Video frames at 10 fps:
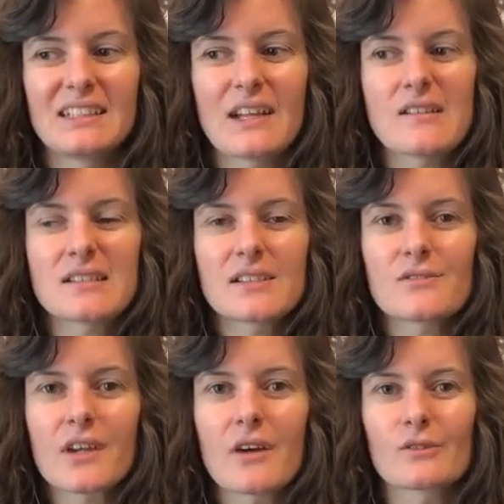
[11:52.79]
know, his
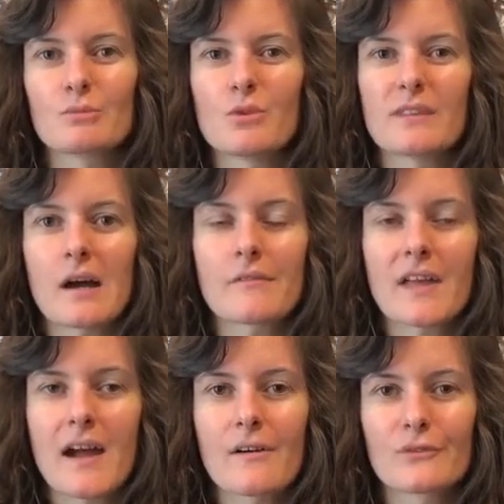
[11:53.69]
little girl's moved out of
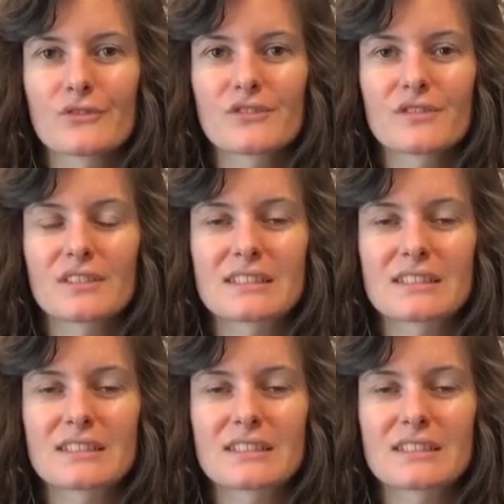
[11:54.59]
the house.